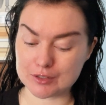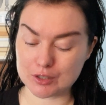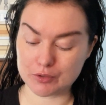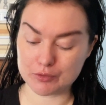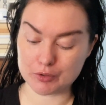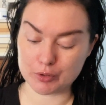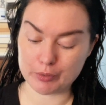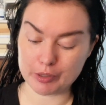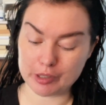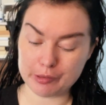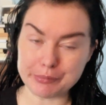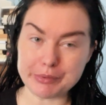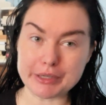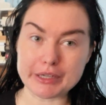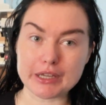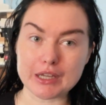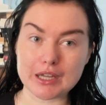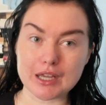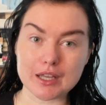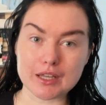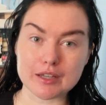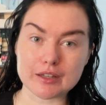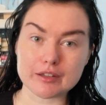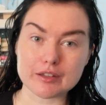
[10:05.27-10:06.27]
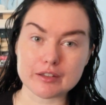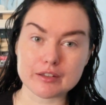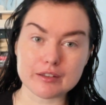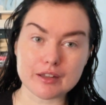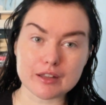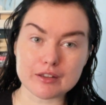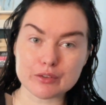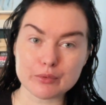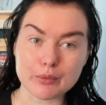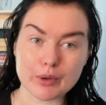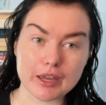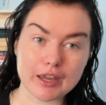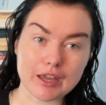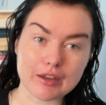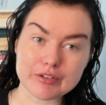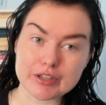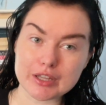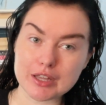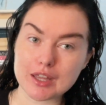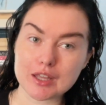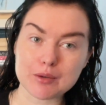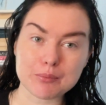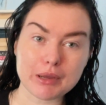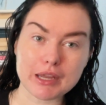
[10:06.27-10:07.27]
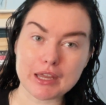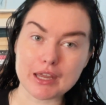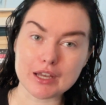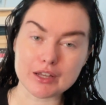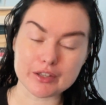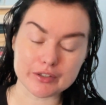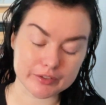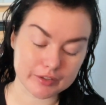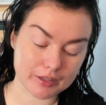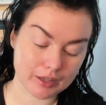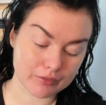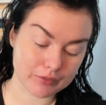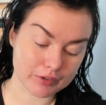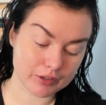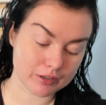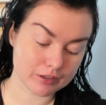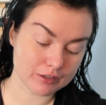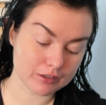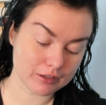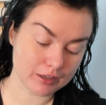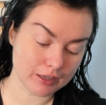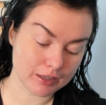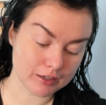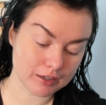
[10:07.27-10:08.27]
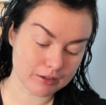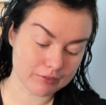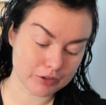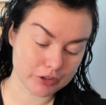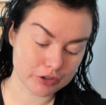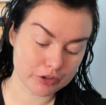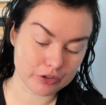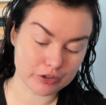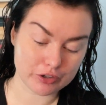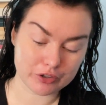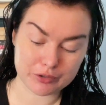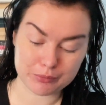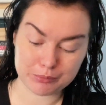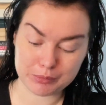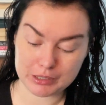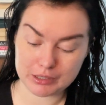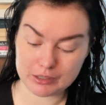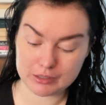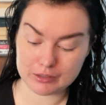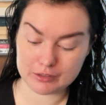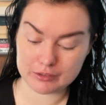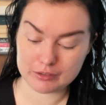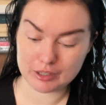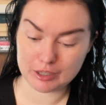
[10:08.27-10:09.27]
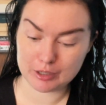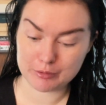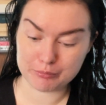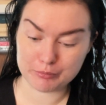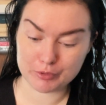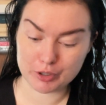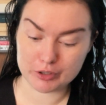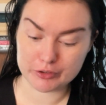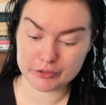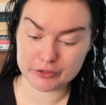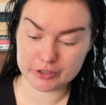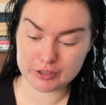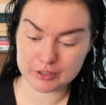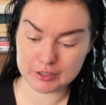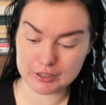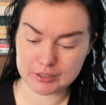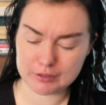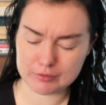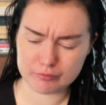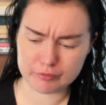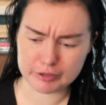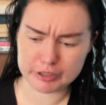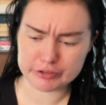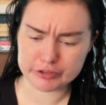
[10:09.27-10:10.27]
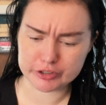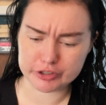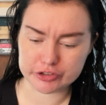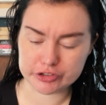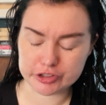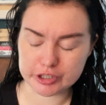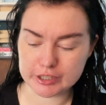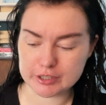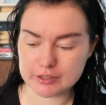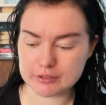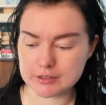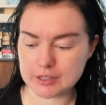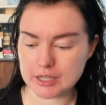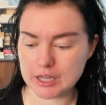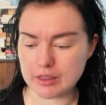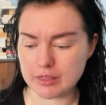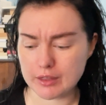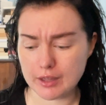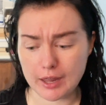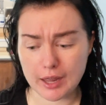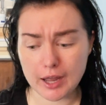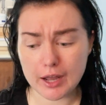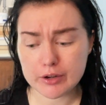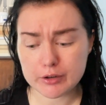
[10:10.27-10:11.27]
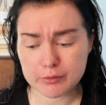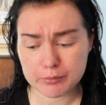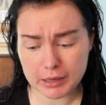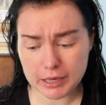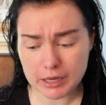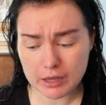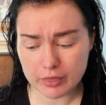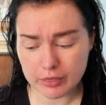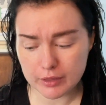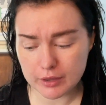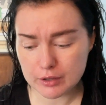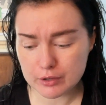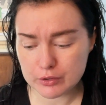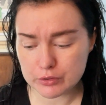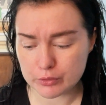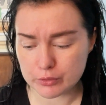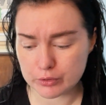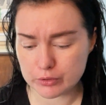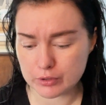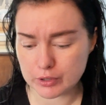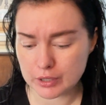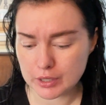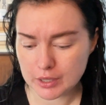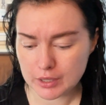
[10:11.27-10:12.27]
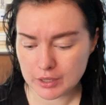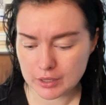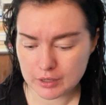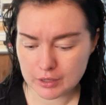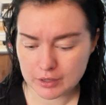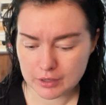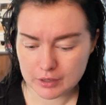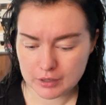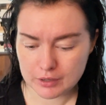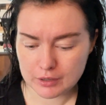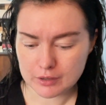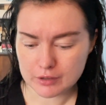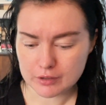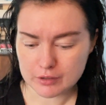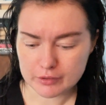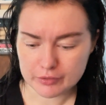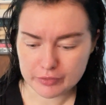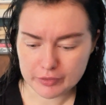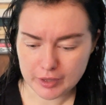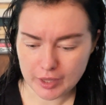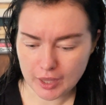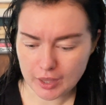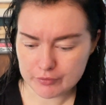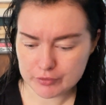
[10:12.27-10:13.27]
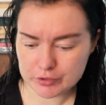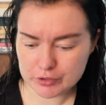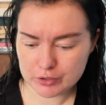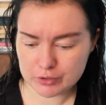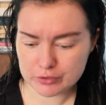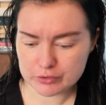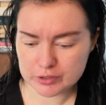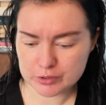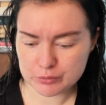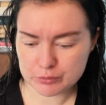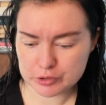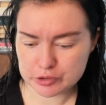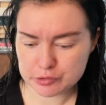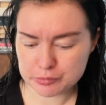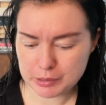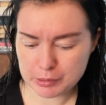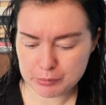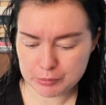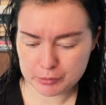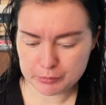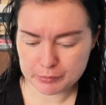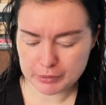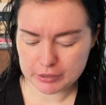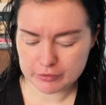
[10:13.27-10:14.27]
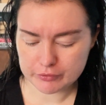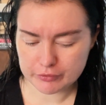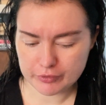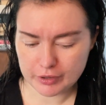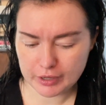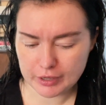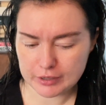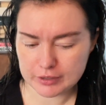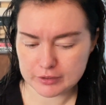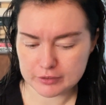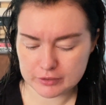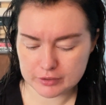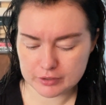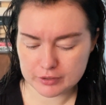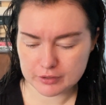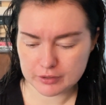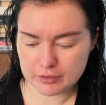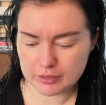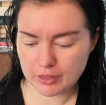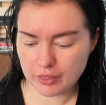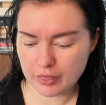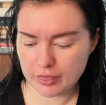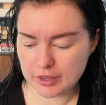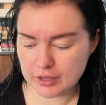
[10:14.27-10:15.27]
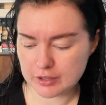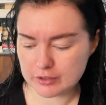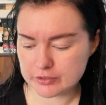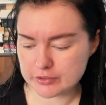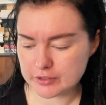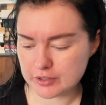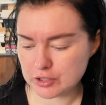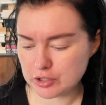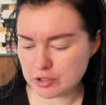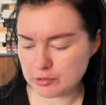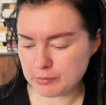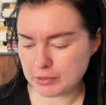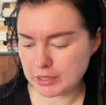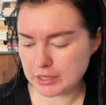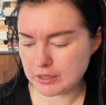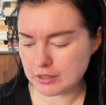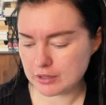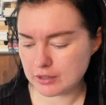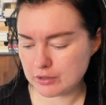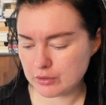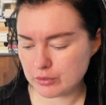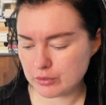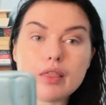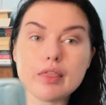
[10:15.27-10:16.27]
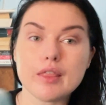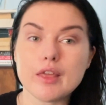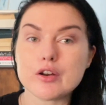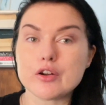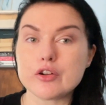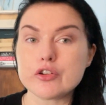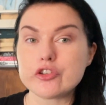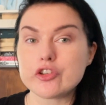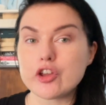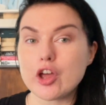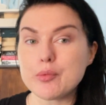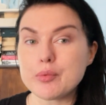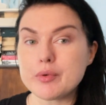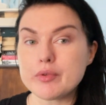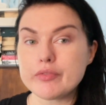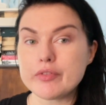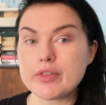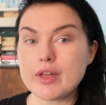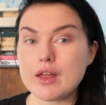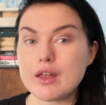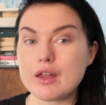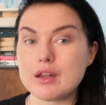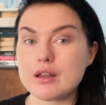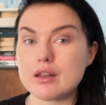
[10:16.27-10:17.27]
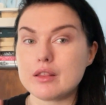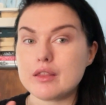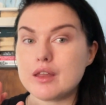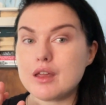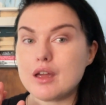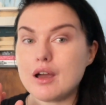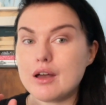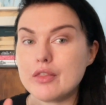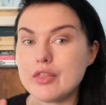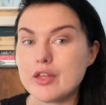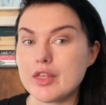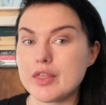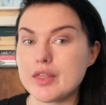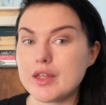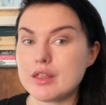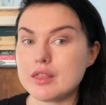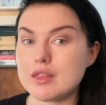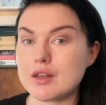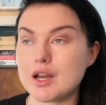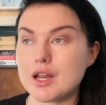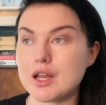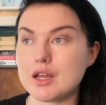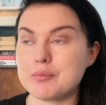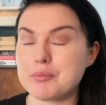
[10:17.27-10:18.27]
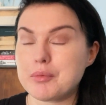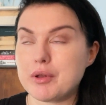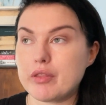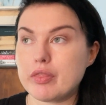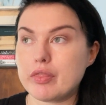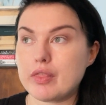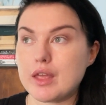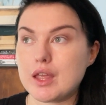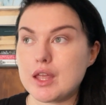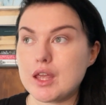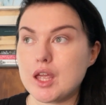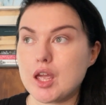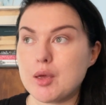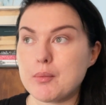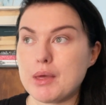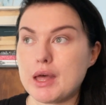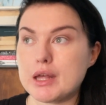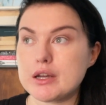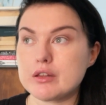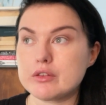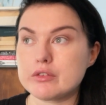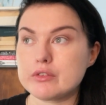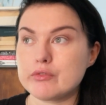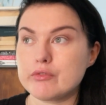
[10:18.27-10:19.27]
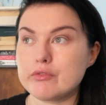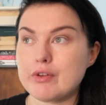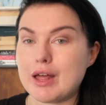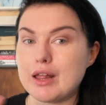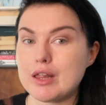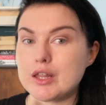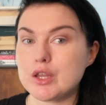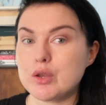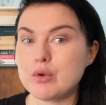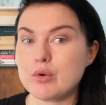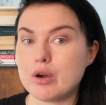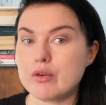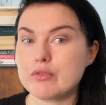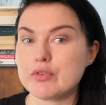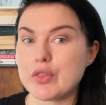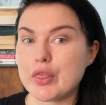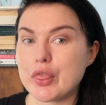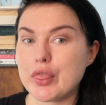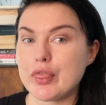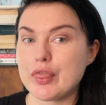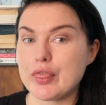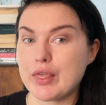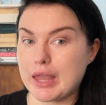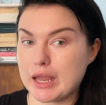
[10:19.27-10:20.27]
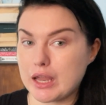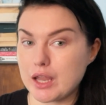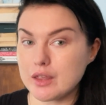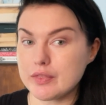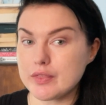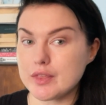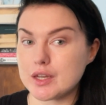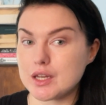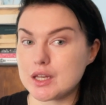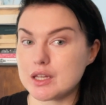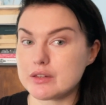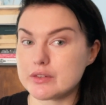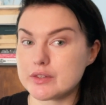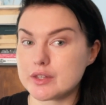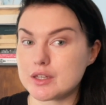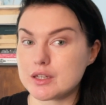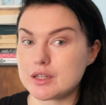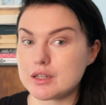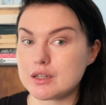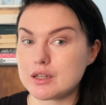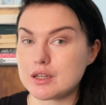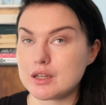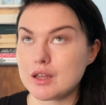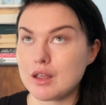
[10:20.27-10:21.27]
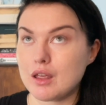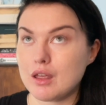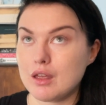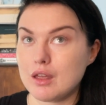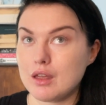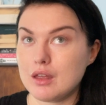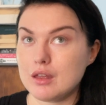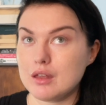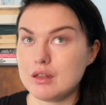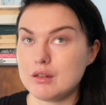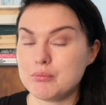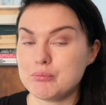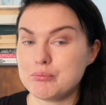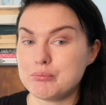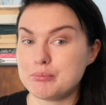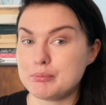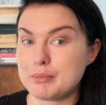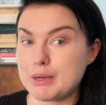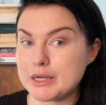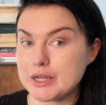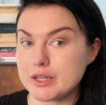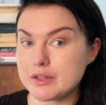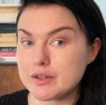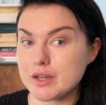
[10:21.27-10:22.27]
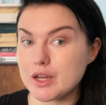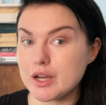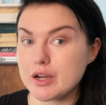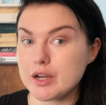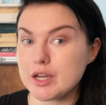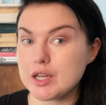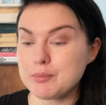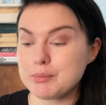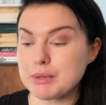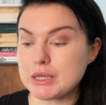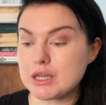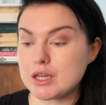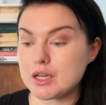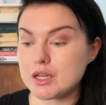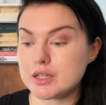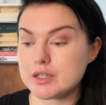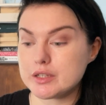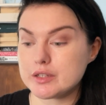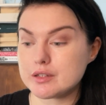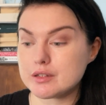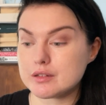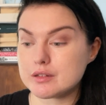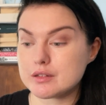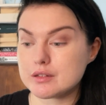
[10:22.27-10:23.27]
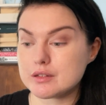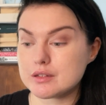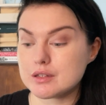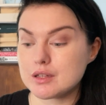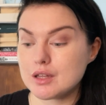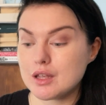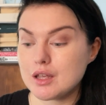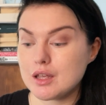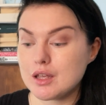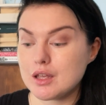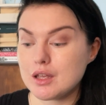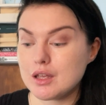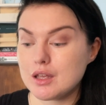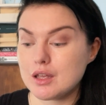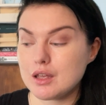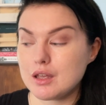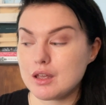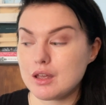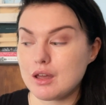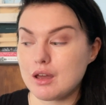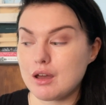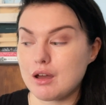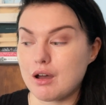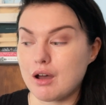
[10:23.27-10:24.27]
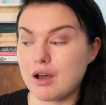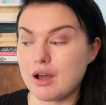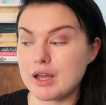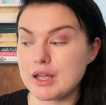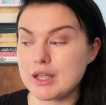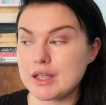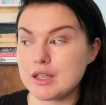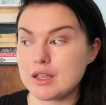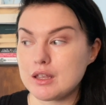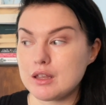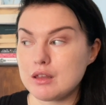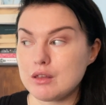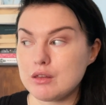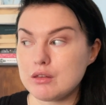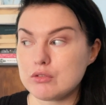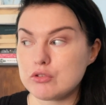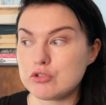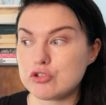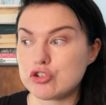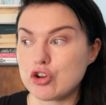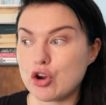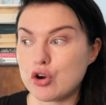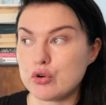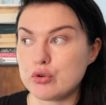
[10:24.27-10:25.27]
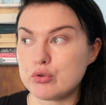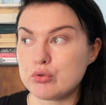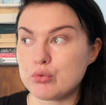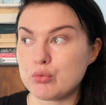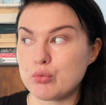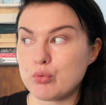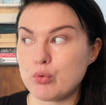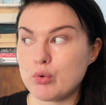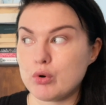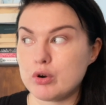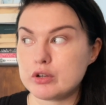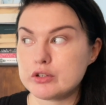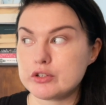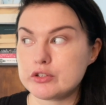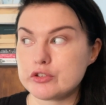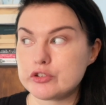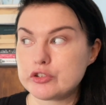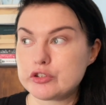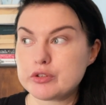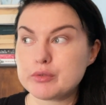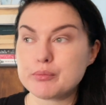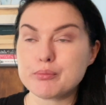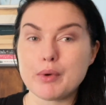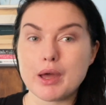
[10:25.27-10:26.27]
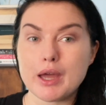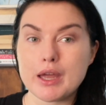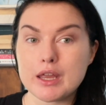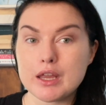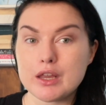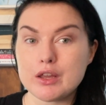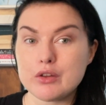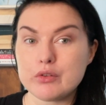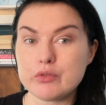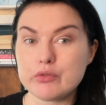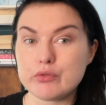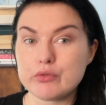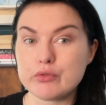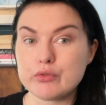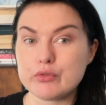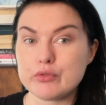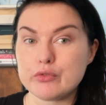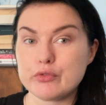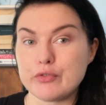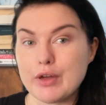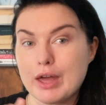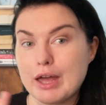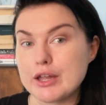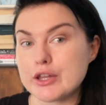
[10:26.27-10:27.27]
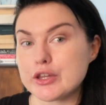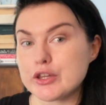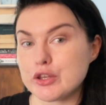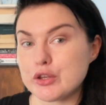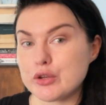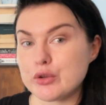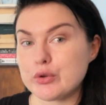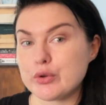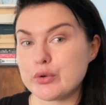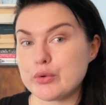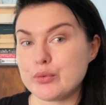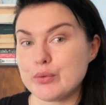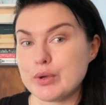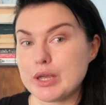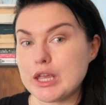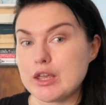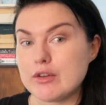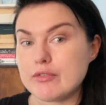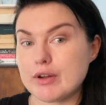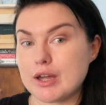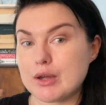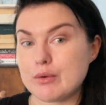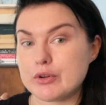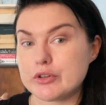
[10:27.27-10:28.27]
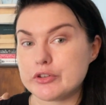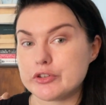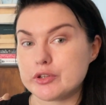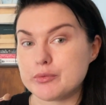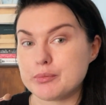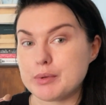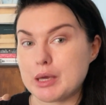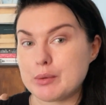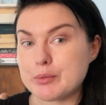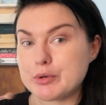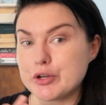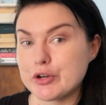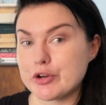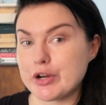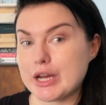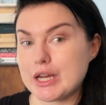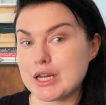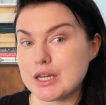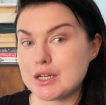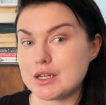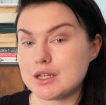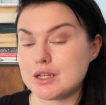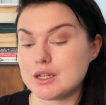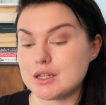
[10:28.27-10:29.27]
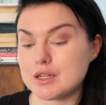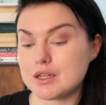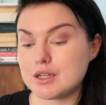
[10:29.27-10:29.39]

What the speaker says: overwhelming, and that's why I haven't cleaned my house ever and never do, because I'm constantly researching either how to make things or the avenues in which people might find the things that you make. then on top of that, the other thing that I have been thinking about is value of a thing that isn't monetary, because I don't want my value, if I were to be able to create